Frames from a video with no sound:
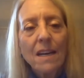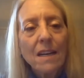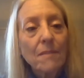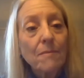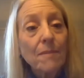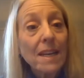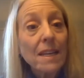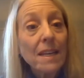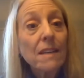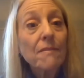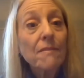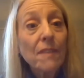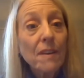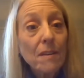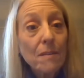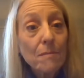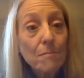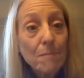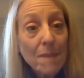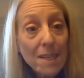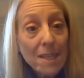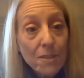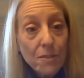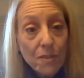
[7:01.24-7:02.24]
and
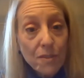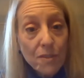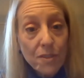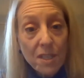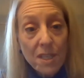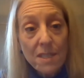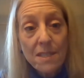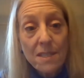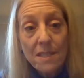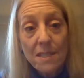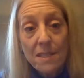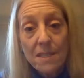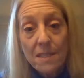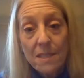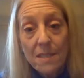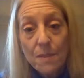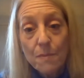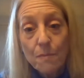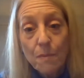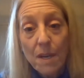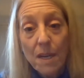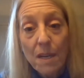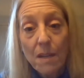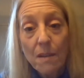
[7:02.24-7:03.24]
environmental justice as
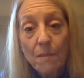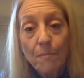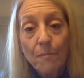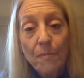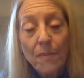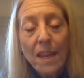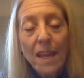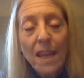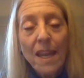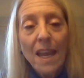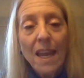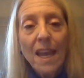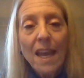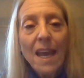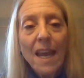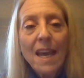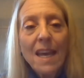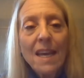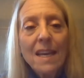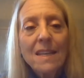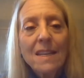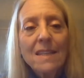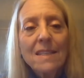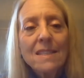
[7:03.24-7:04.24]
well.
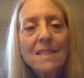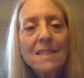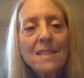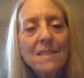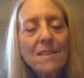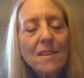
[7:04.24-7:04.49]
And